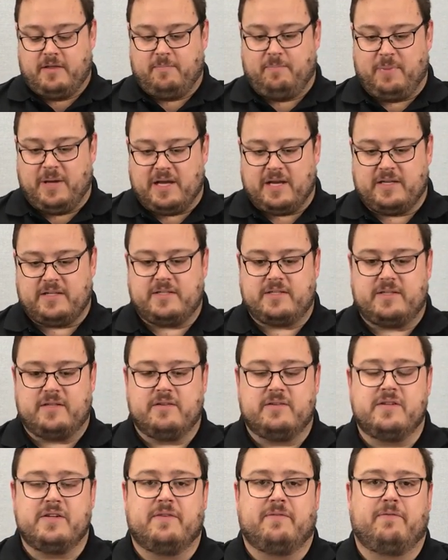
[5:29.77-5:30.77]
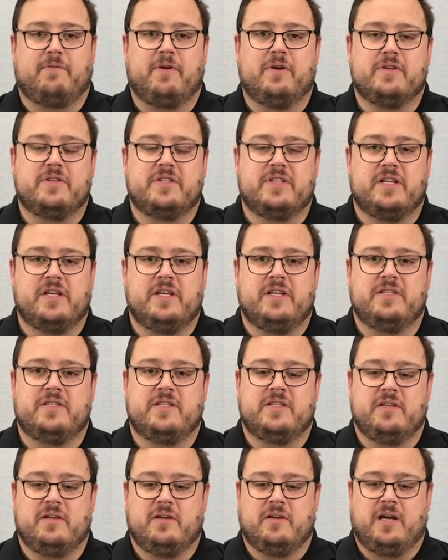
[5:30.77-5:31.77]
The biggest difference
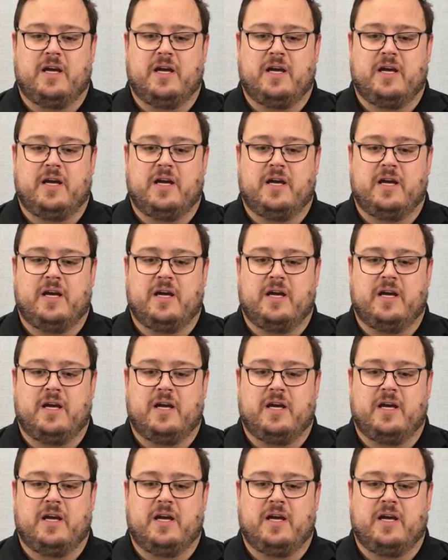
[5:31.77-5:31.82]
is